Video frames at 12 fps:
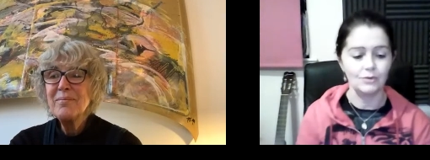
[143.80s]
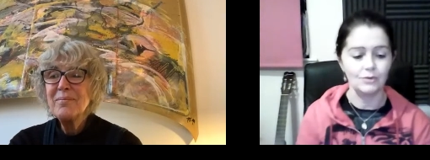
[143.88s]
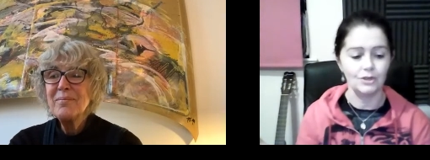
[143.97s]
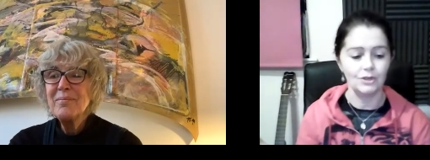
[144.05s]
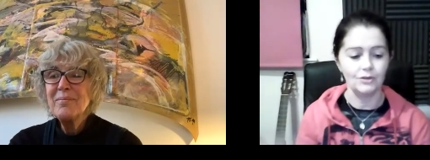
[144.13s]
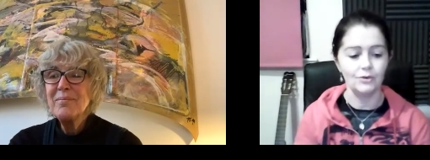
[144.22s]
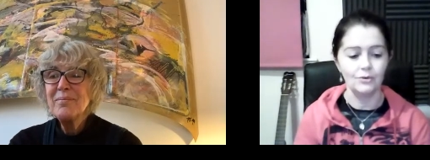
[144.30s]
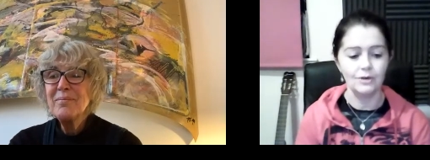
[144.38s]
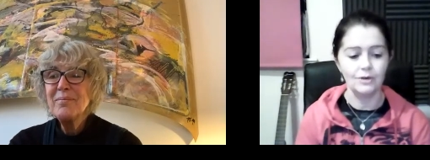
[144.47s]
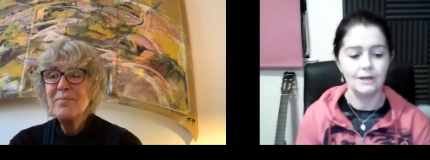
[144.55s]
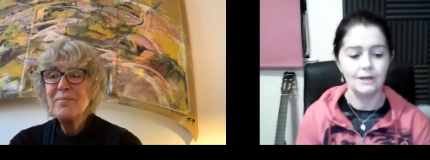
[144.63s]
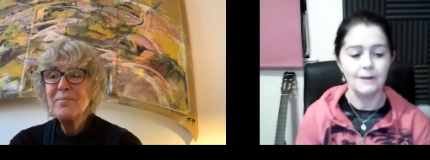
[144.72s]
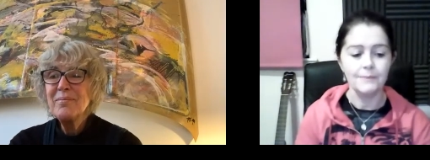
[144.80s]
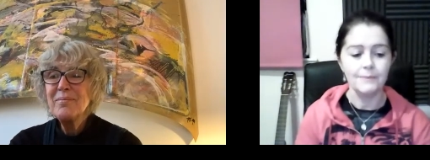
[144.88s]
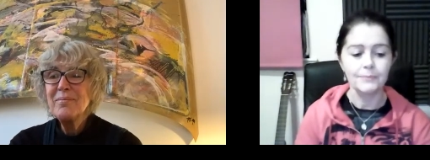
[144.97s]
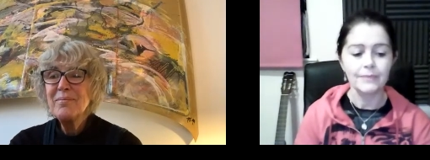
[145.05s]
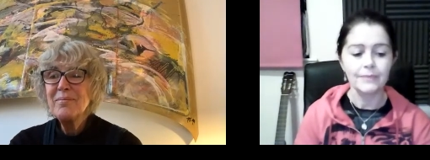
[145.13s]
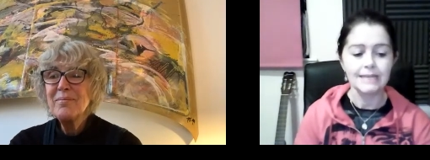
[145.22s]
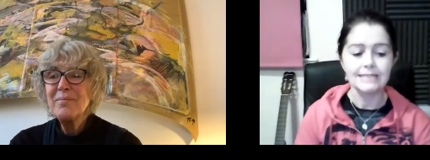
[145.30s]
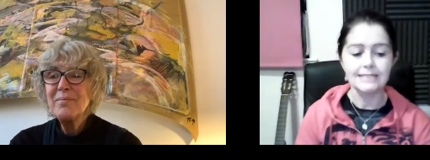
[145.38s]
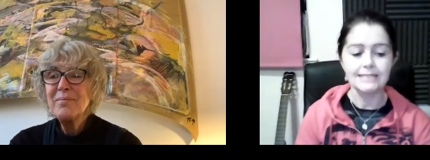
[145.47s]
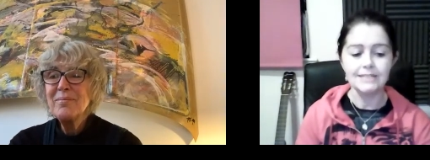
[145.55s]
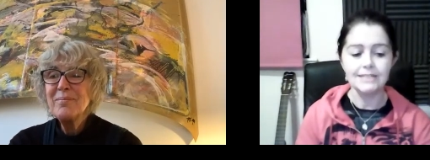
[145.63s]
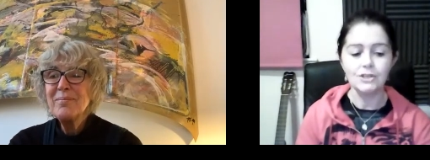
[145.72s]
Speaker 1: or New York.
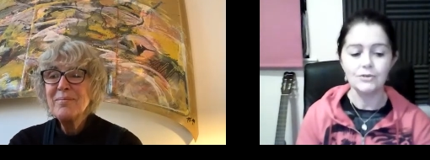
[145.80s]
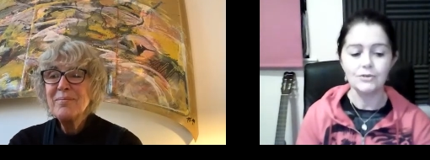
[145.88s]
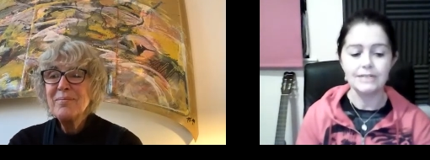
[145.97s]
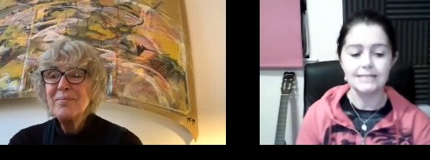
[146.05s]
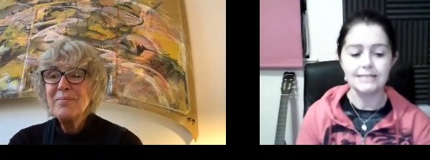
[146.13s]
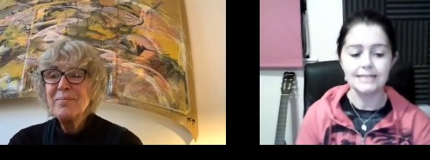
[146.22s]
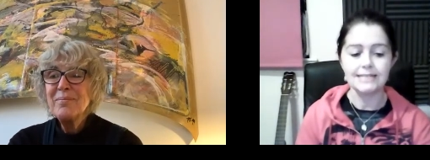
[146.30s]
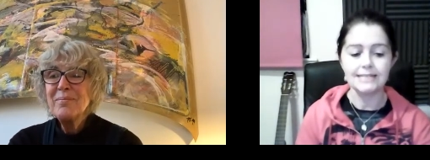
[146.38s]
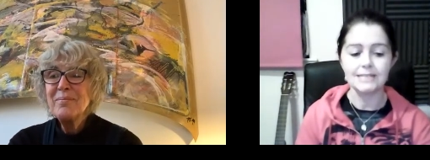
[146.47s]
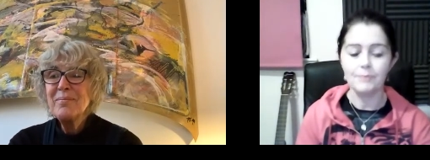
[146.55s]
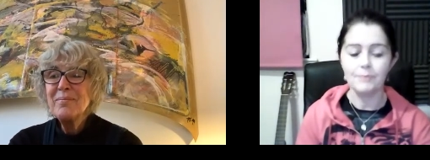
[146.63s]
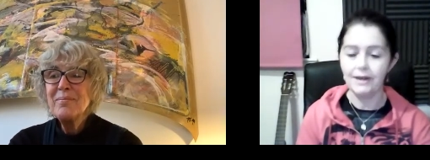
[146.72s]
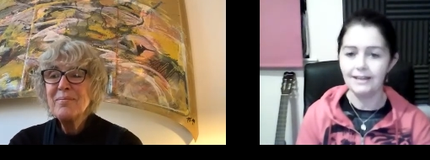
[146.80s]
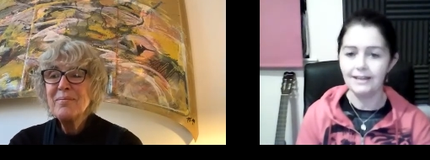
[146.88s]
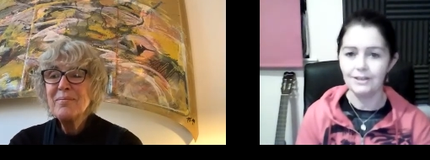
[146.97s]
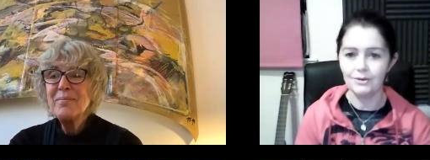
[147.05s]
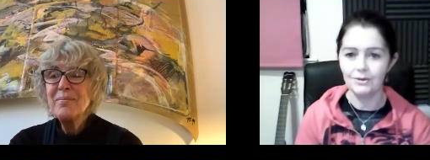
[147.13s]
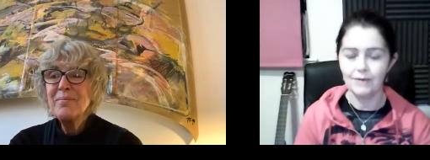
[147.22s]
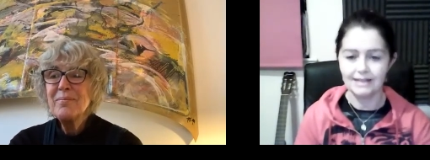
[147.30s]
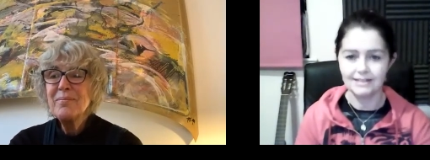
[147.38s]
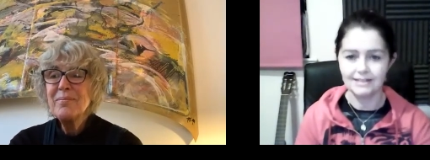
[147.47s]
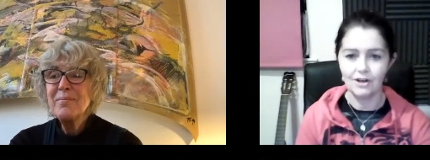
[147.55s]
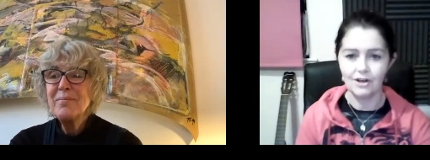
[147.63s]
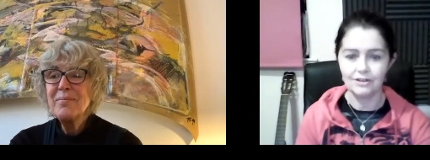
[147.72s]
Did Greece inspire you
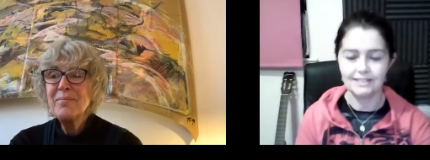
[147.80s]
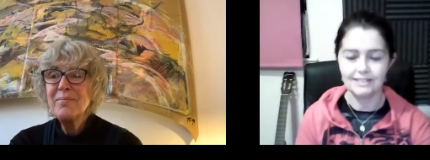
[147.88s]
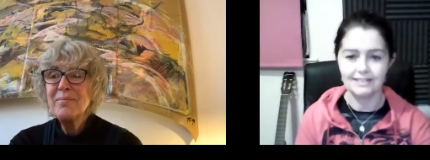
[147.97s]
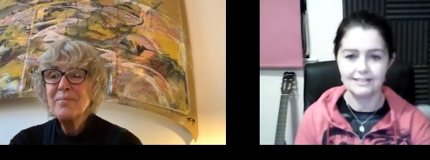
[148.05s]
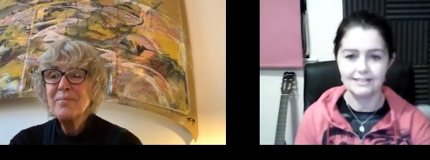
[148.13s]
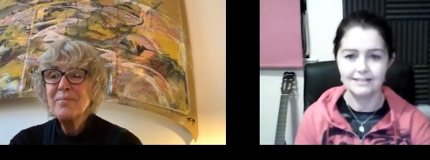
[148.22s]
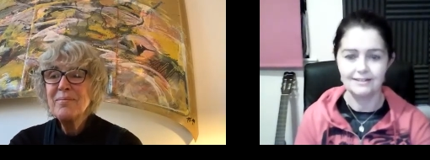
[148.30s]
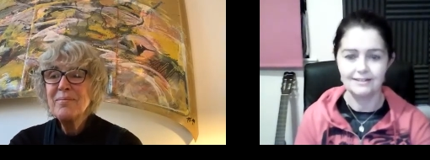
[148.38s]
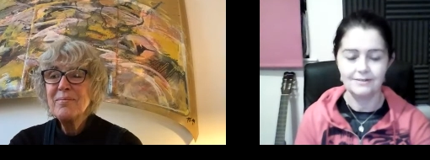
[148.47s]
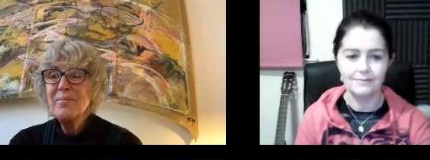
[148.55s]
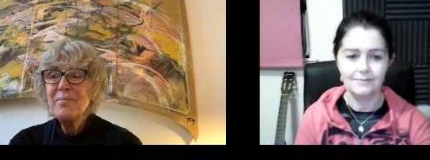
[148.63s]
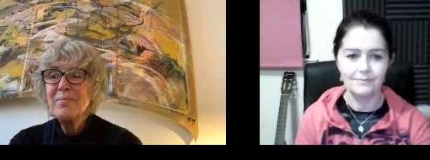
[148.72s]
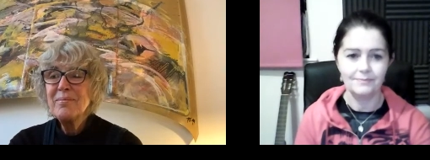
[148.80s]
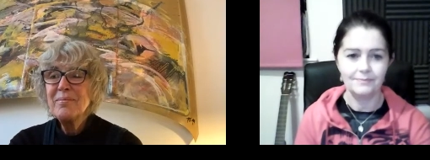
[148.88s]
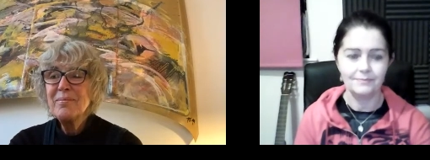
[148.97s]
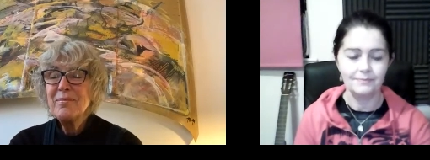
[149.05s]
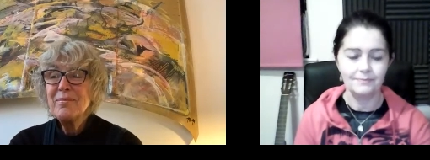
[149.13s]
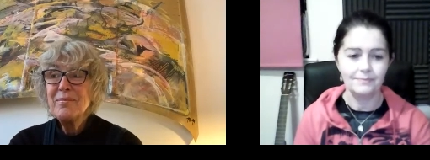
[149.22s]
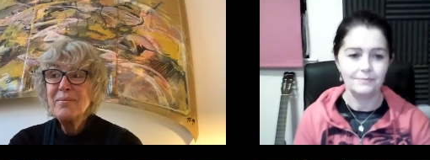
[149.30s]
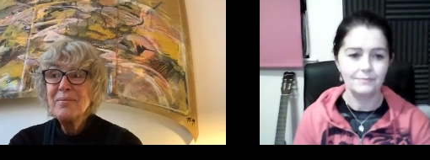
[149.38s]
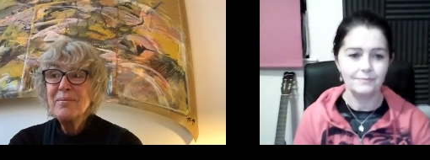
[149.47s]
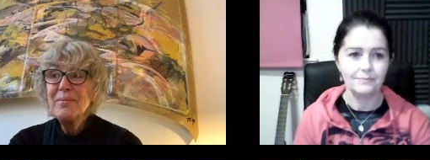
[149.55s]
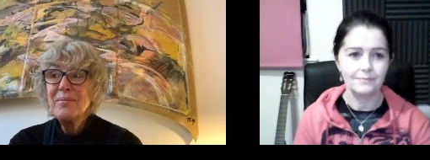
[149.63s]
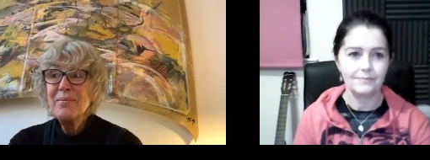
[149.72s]
as an artist?
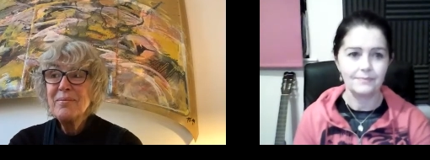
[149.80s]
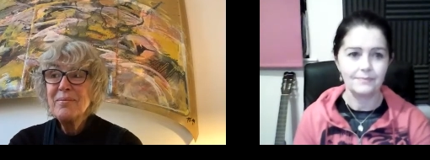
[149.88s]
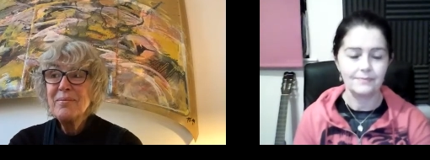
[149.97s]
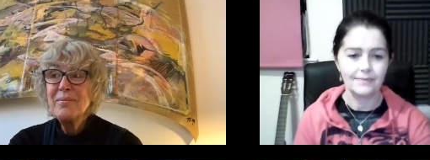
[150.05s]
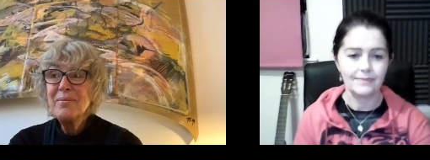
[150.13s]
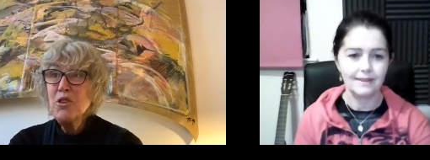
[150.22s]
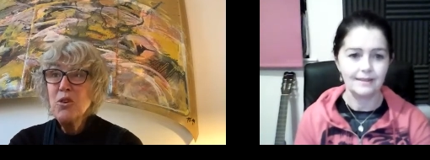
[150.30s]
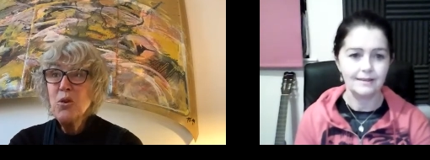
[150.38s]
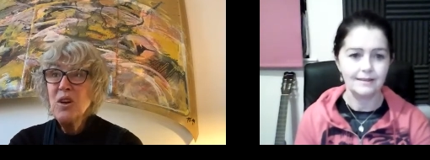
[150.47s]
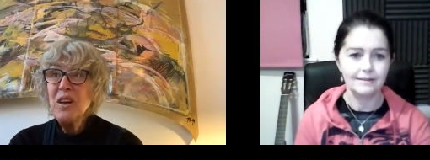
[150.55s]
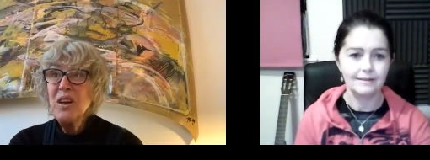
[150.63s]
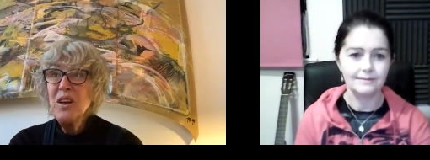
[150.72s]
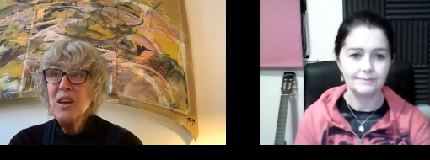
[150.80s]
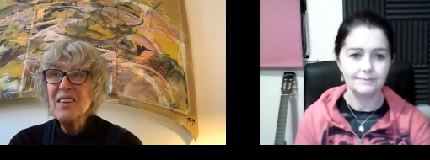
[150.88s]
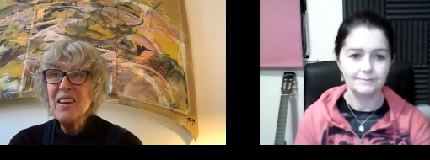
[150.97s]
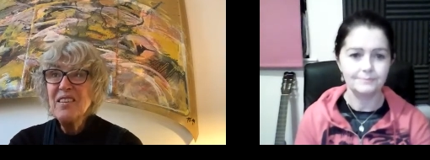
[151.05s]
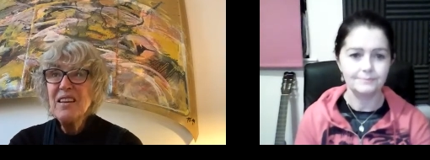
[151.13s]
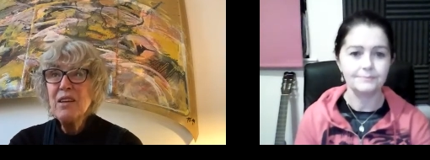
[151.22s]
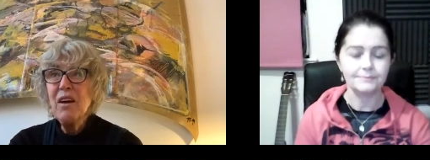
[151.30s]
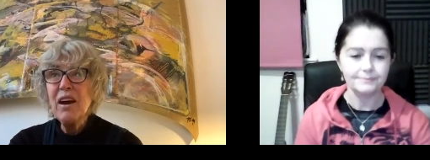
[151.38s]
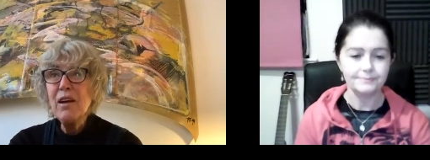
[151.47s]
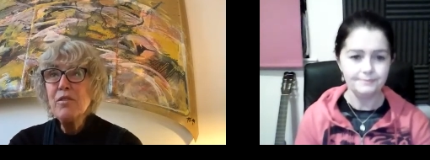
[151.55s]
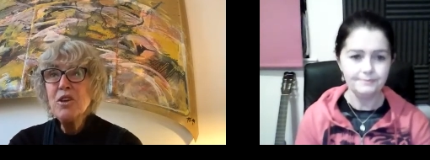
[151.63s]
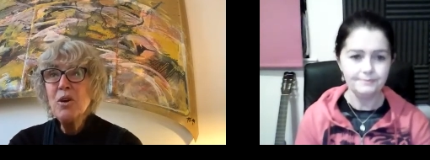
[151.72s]
Speaker 2: yes, it absolutely did. I think
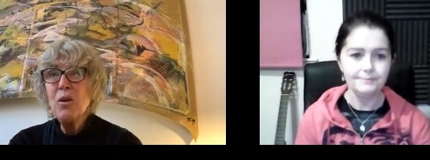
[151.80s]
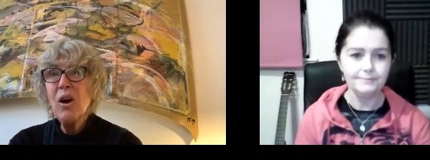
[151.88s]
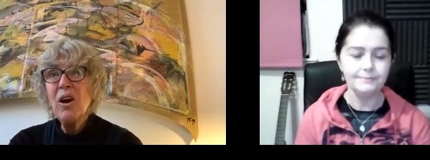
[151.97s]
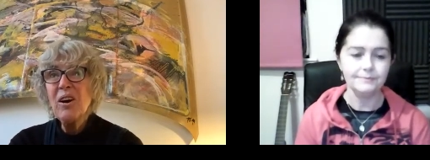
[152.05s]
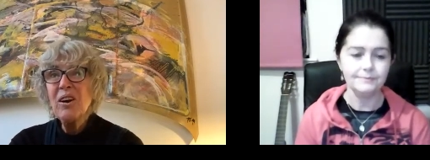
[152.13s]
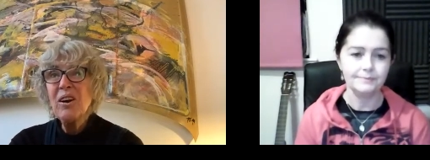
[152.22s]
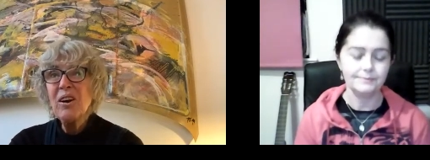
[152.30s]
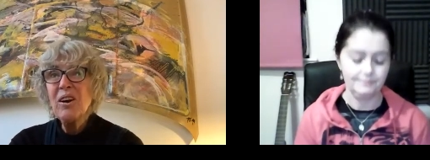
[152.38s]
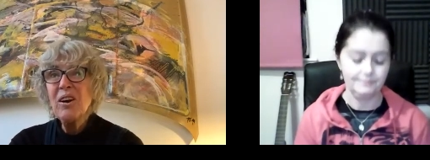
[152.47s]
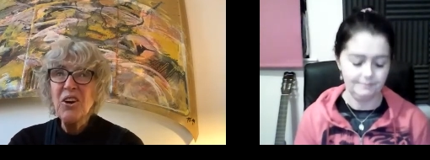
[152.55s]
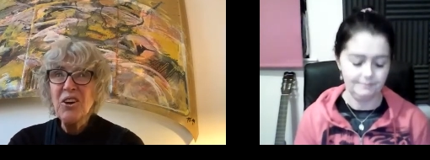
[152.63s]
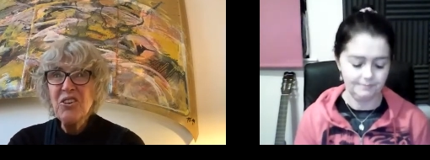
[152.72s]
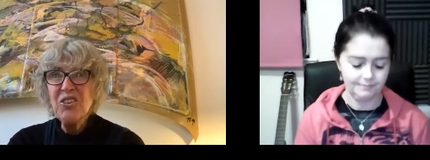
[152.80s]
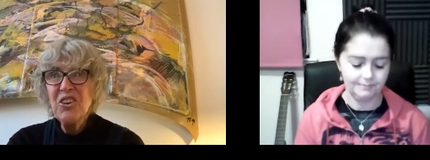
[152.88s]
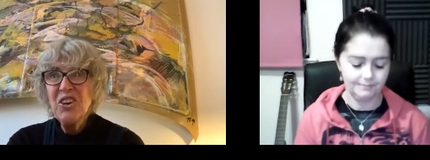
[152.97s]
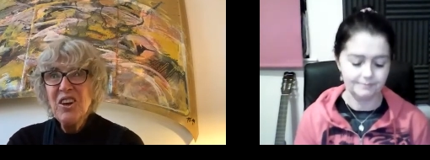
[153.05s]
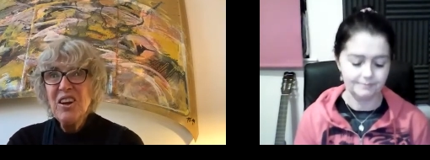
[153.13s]
wherever you are as an artist,